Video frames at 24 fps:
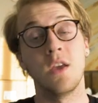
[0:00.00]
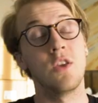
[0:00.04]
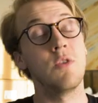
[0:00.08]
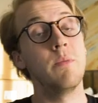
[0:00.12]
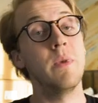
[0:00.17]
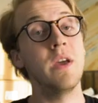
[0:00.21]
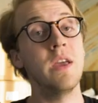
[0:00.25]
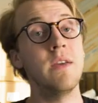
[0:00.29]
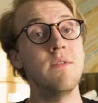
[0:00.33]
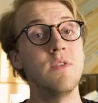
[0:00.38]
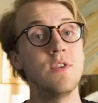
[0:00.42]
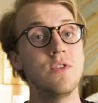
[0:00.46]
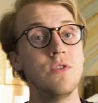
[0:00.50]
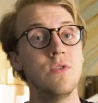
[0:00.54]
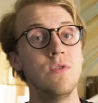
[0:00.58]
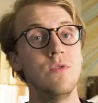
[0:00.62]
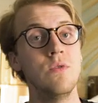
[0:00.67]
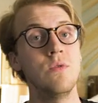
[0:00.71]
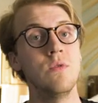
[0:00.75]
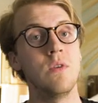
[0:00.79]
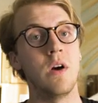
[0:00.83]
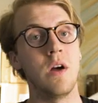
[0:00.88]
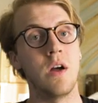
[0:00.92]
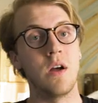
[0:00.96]
You may even
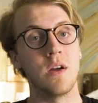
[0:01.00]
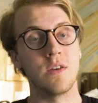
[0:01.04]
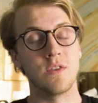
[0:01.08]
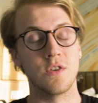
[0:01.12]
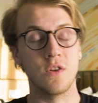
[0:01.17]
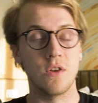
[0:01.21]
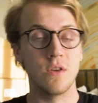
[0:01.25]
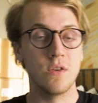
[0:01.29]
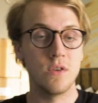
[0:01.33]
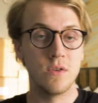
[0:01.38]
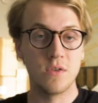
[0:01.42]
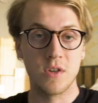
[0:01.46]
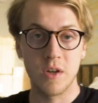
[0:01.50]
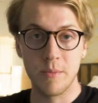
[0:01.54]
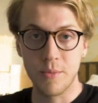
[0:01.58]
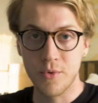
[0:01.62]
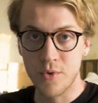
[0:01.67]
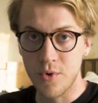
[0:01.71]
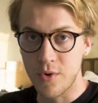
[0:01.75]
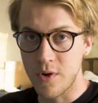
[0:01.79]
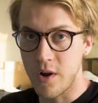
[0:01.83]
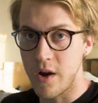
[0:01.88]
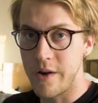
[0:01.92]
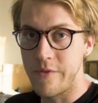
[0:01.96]
do, uh, so you'll do
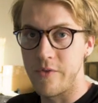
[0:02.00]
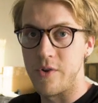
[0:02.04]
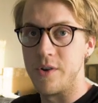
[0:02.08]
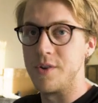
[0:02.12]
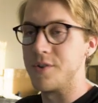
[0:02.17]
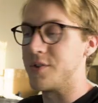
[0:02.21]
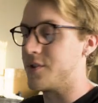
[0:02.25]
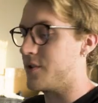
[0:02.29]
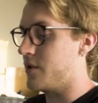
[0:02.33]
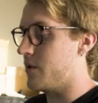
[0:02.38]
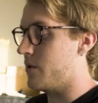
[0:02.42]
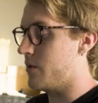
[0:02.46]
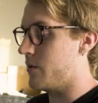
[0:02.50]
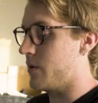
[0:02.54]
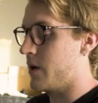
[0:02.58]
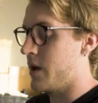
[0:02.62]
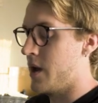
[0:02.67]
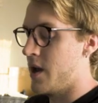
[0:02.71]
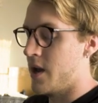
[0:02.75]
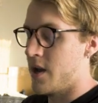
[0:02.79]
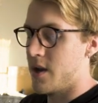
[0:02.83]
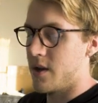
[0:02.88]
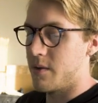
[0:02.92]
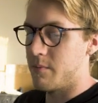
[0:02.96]
typical coverage, so
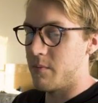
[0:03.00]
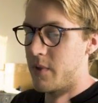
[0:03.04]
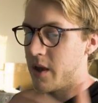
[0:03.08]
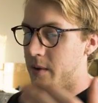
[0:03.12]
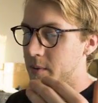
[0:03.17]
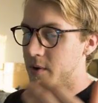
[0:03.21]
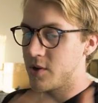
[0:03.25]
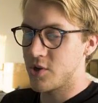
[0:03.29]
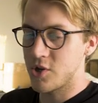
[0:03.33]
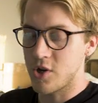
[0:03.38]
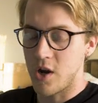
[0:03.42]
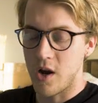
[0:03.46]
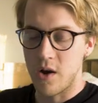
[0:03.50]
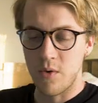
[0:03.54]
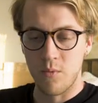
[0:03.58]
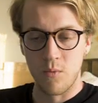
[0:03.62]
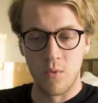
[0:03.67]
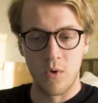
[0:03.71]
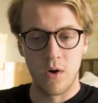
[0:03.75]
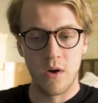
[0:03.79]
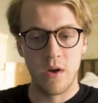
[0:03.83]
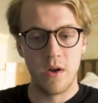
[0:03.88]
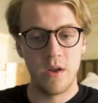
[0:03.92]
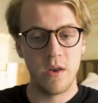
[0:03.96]
maybe shot
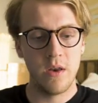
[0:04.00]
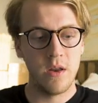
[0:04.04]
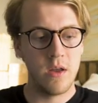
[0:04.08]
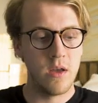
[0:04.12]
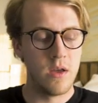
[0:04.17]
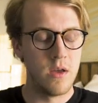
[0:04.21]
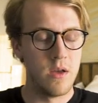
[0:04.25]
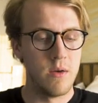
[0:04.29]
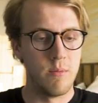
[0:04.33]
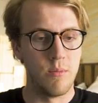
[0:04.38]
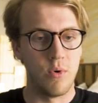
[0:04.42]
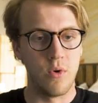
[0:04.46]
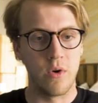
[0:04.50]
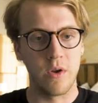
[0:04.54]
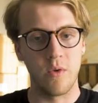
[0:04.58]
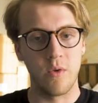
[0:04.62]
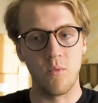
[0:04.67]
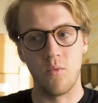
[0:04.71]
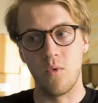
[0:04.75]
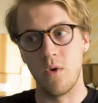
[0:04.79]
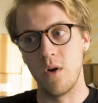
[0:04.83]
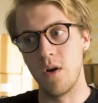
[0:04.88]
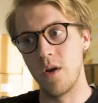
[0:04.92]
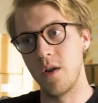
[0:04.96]
one,
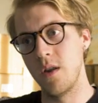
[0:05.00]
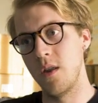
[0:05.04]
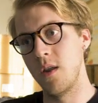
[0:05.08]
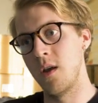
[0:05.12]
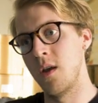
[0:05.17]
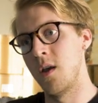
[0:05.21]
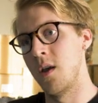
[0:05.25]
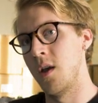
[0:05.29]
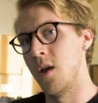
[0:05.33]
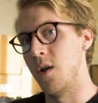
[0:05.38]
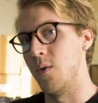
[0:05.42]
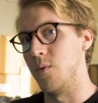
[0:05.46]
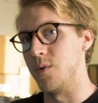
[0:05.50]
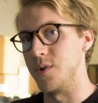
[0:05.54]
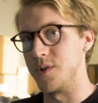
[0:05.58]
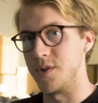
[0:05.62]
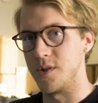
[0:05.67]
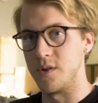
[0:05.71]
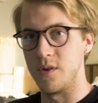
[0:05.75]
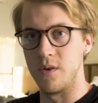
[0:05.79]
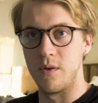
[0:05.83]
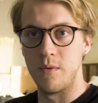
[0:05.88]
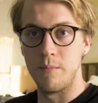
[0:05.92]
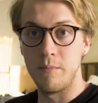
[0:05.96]
point one
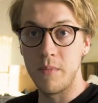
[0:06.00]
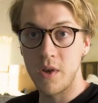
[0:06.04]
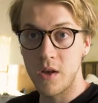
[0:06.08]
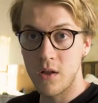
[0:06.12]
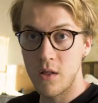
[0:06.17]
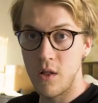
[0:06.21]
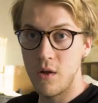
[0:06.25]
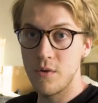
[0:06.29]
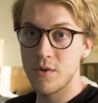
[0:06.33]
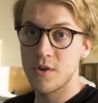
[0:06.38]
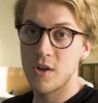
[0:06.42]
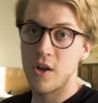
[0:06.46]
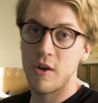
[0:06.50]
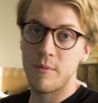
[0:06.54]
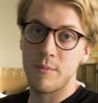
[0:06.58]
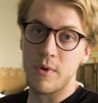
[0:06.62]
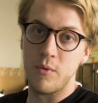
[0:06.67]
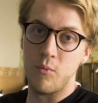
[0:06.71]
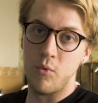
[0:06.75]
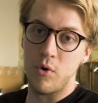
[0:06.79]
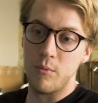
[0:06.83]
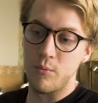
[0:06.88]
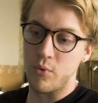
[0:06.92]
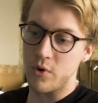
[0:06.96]
was the close-up
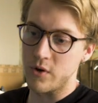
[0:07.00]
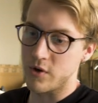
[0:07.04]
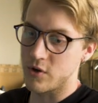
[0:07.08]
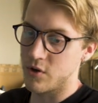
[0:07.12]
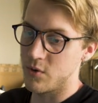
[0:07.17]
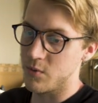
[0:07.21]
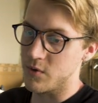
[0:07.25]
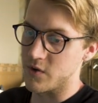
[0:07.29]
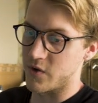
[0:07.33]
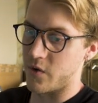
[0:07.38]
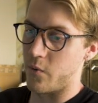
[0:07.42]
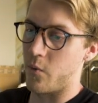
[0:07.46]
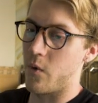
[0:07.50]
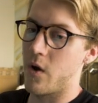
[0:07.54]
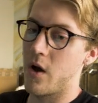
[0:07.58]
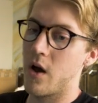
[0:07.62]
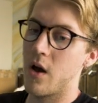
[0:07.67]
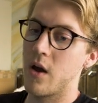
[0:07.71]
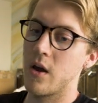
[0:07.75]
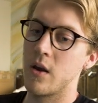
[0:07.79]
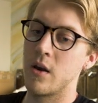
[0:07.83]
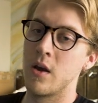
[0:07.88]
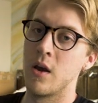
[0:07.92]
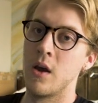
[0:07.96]
and one point two was a
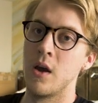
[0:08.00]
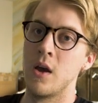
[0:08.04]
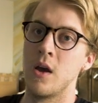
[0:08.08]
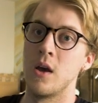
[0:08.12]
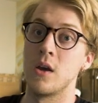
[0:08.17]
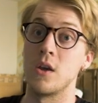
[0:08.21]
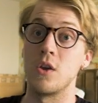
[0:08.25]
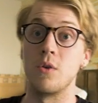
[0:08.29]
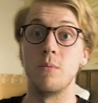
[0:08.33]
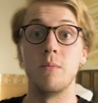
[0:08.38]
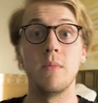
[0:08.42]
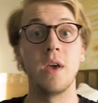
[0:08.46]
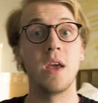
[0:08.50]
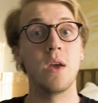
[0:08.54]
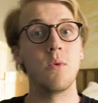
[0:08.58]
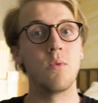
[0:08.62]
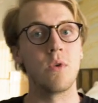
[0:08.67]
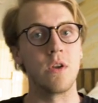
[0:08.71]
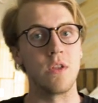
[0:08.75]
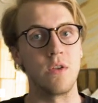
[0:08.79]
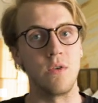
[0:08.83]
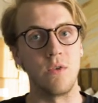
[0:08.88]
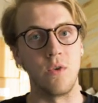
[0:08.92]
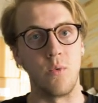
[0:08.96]
wide. You may
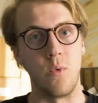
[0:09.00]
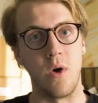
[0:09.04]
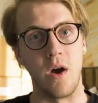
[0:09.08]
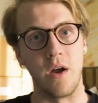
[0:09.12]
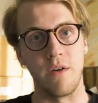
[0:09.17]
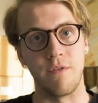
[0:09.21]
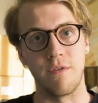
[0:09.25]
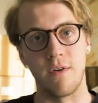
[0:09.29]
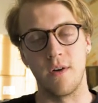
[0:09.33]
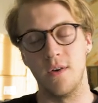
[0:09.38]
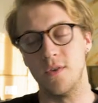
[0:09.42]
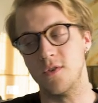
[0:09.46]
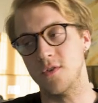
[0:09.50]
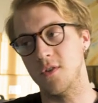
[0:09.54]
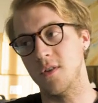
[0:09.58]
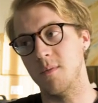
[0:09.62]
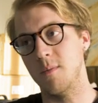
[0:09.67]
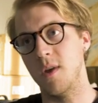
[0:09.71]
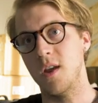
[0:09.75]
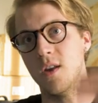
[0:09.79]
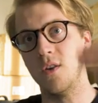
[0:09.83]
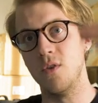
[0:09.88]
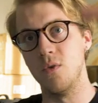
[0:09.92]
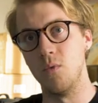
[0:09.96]
want to do the wide first, so you
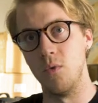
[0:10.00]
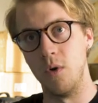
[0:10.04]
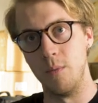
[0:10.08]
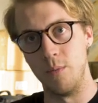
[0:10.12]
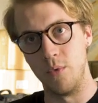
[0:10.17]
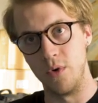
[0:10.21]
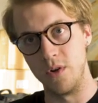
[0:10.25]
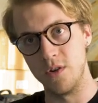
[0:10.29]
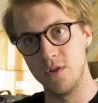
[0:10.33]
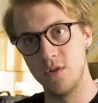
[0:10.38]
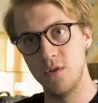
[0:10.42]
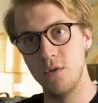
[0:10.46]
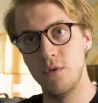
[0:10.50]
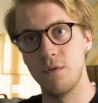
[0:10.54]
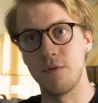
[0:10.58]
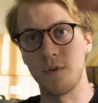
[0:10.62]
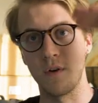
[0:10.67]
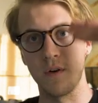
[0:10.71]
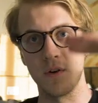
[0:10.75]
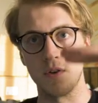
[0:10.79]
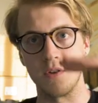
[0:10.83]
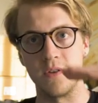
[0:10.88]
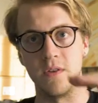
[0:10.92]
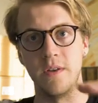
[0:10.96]
may do one point two
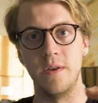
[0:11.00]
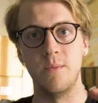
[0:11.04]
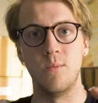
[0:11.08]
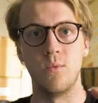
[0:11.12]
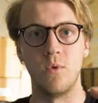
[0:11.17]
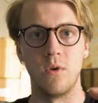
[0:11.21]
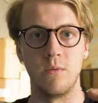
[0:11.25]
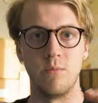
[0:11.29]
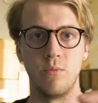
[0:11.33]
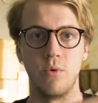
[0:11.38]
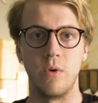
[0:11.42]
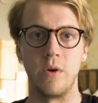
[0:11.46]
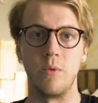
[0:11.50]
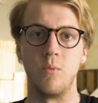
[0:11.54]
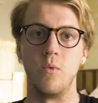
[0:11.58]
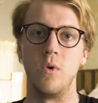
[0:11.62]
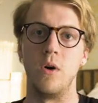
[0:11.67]
first, then one point